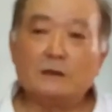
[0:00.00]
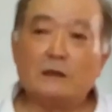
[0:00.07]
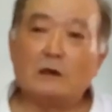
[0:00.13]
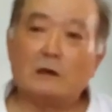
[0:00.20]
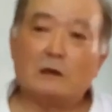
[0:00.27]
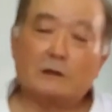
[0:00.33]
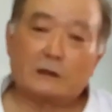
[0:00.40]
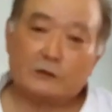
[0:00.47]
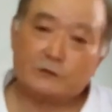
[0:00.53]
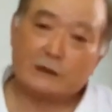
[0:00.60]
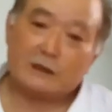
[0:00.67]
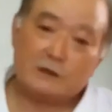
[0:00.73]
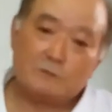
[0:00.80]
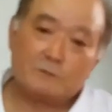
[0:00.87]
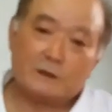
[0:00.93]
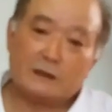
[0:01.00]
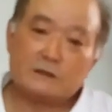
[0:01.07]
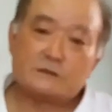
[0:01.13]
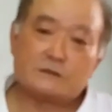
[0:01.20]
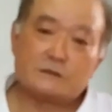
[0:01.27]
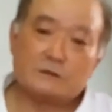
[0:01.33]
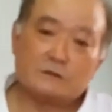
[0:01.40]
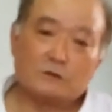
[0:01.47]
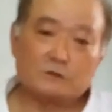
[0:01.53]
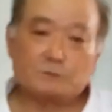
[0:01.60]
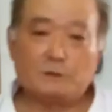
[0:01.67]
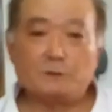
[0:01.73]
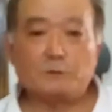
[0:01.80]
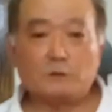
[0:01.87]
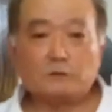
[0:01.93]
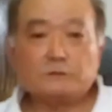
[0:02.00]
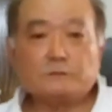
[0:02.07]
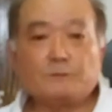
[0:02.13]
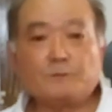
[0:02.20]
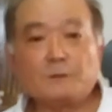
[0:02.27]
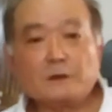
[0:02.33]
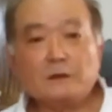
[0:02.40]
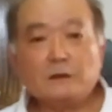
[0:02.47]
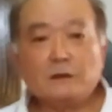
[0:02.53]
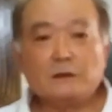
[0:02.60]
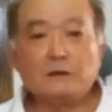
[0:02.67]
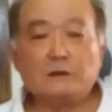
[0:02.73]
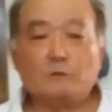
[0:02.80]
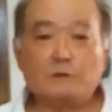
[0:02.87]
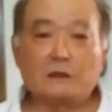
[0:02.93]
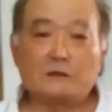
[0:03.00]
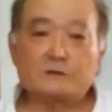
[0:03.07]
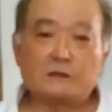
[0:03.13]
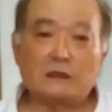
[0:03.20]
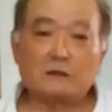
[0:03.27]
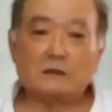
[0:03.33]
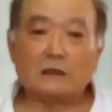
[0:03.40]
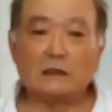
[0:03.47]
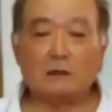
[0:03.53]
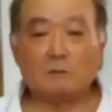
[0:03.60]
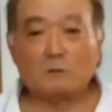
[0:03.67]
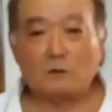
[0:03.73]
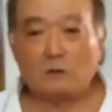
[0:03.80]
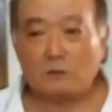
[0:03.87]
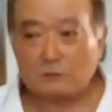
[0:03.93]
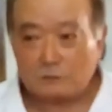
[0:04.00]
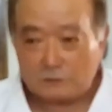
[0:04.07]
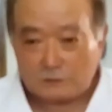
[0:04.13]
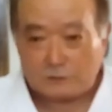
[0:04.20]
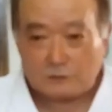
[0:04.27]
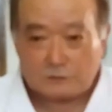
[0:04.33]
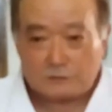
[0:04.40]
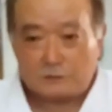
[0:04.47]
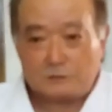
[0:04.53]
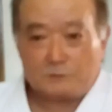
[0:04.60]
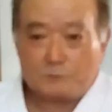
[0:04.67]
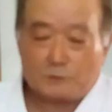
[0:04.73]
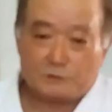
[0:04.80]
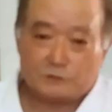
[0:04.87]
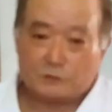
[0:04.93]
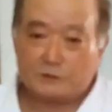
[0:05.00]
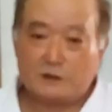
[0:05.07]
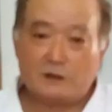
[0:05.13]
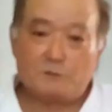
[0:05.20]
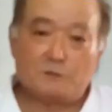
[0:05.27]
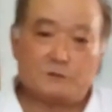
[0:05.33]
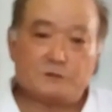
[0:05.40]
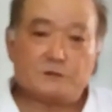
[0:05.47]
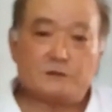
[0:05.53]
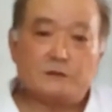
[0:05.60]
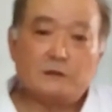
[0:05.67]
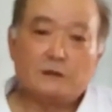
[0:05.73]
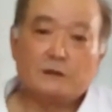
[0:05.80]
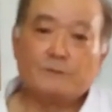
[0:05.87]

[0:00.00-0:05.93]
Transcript: Now you can invite those people, then we can start more for your neighbors.